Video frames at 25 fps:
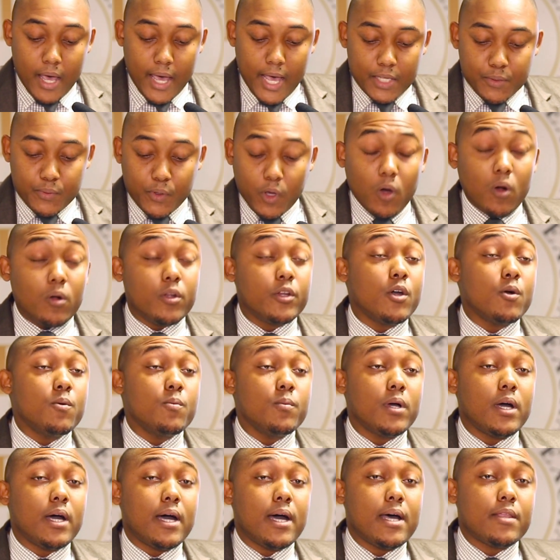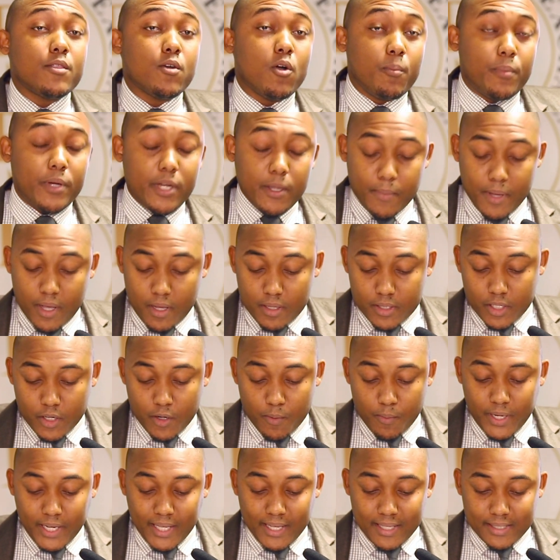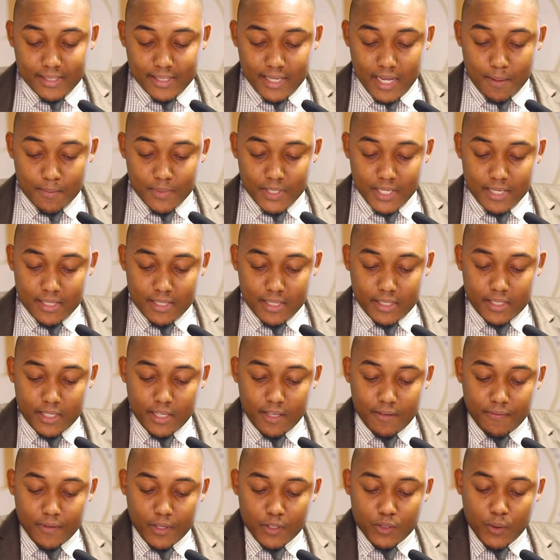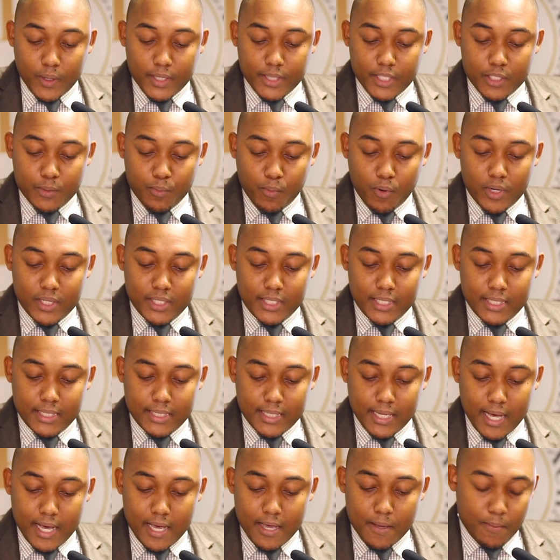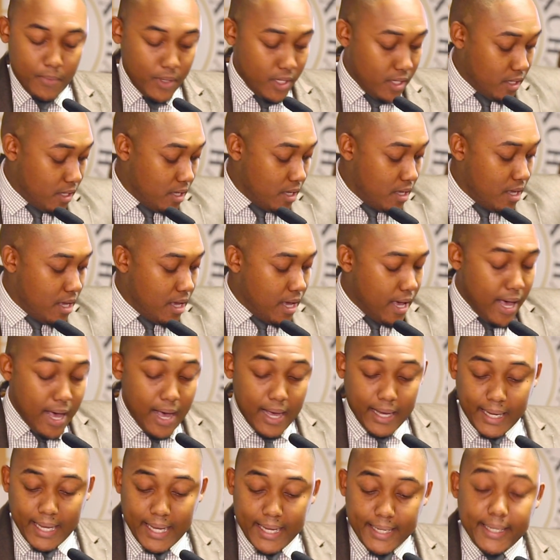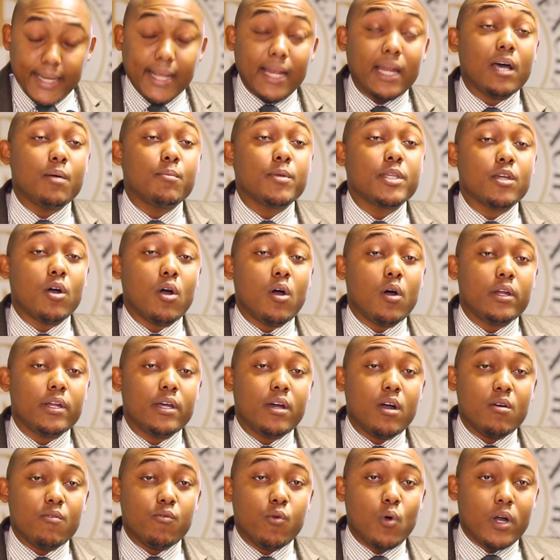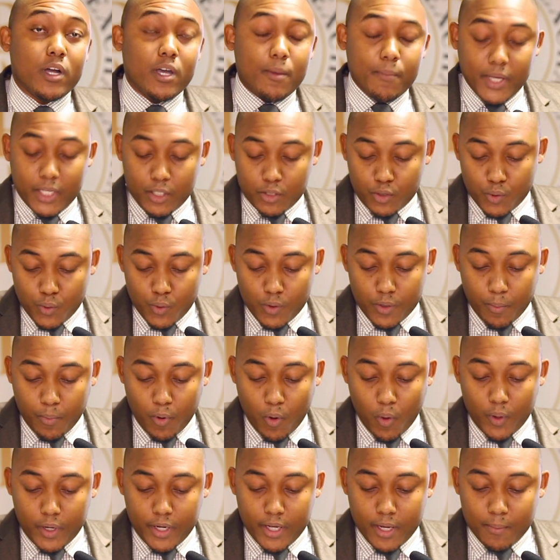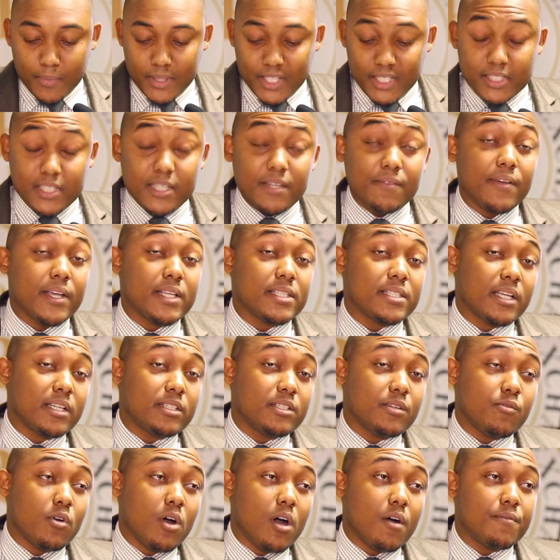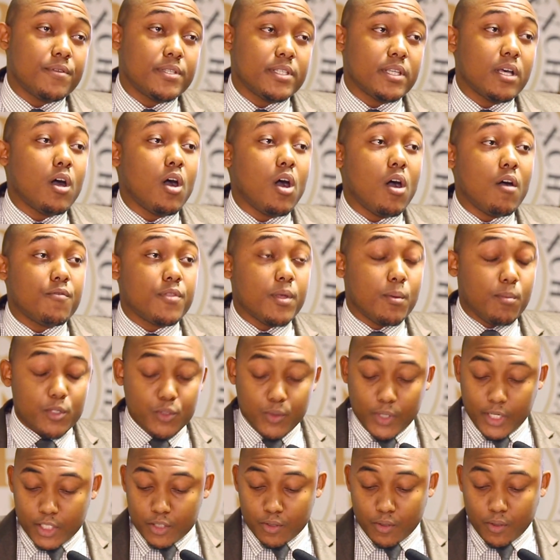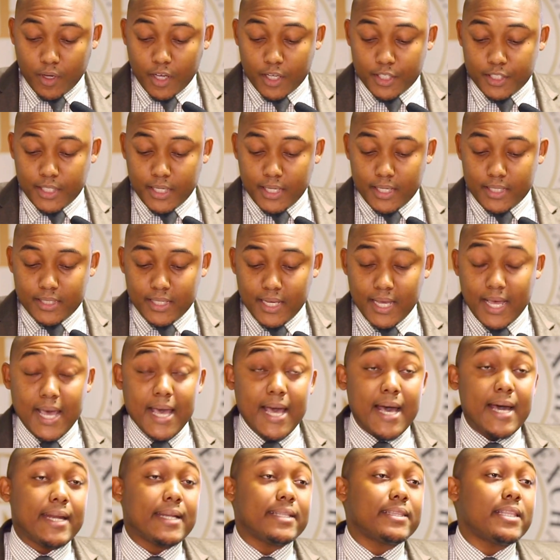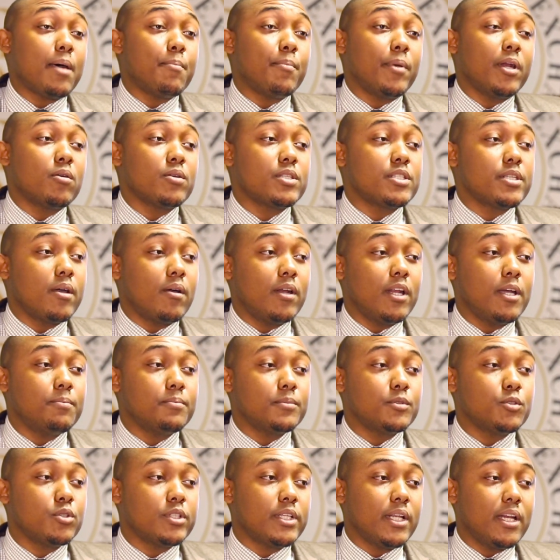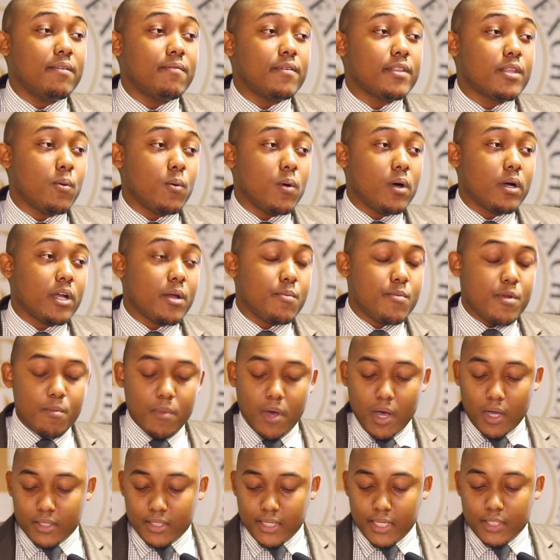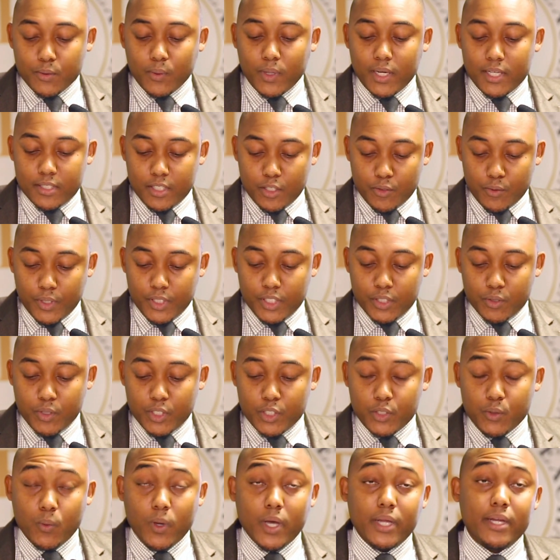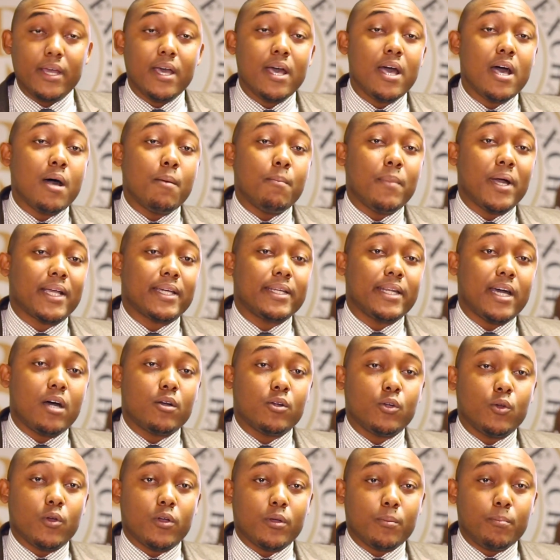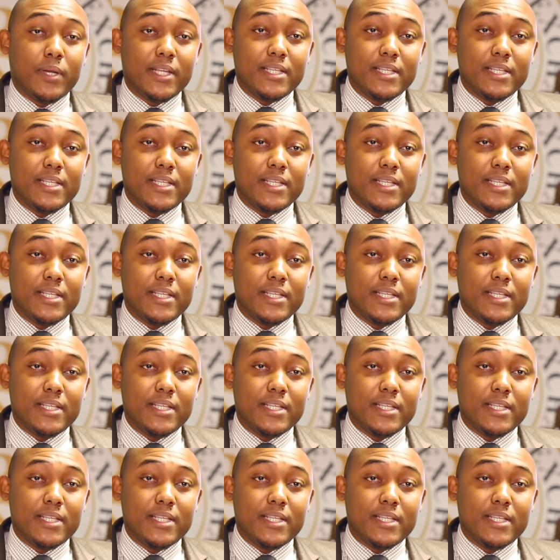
As we all know, the opening bell ceremony is time sensitive, so at this point in time, kindly allow me the honor of welcoming to the podium the Chief Executive Officer of the Botswana Stock Exchange, THAPELO, to deliver the welcome remarks as well as the 2021 market outlook.